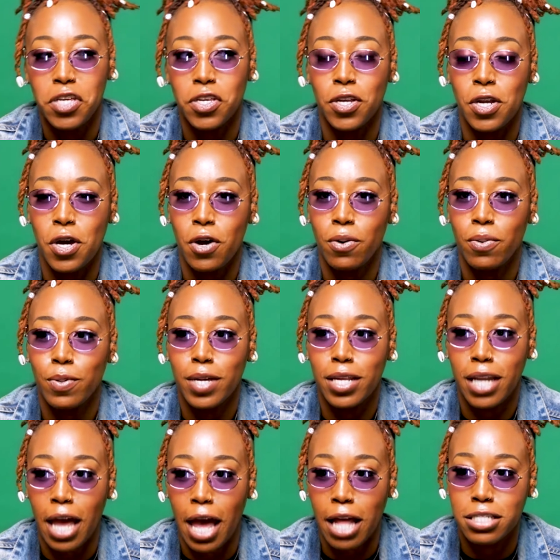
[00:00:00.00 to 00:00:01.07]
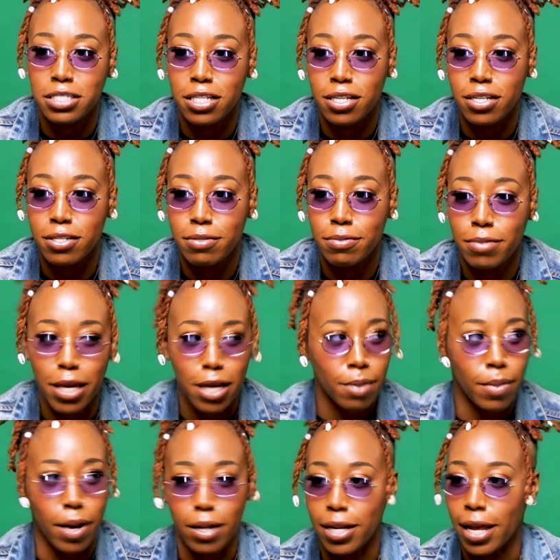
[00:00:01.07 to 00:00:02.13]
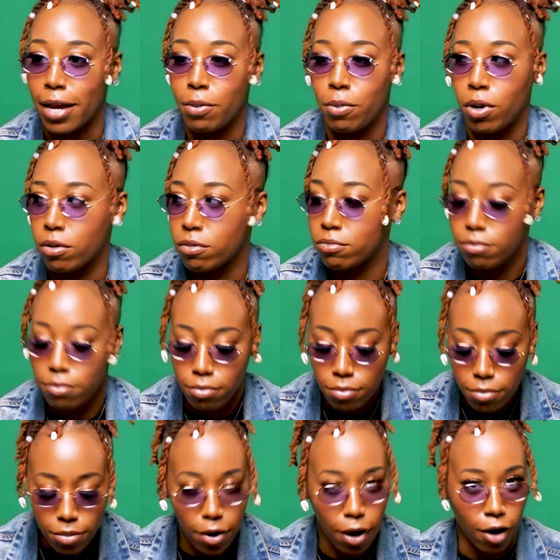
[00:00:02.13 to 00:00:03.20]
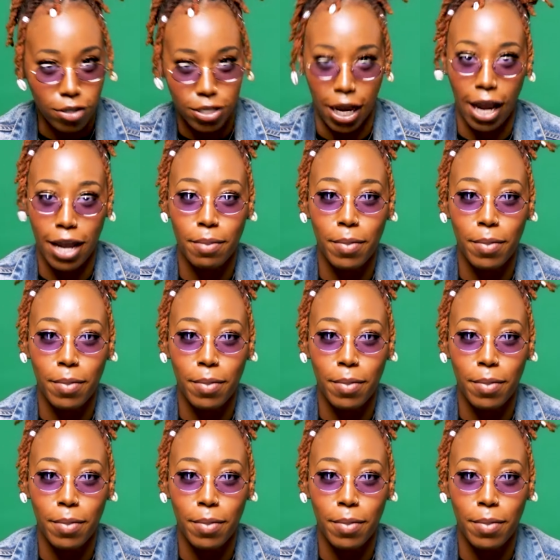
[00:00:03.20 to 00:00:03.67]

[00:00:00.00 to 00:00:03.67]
And I had to think about like, well, aren't I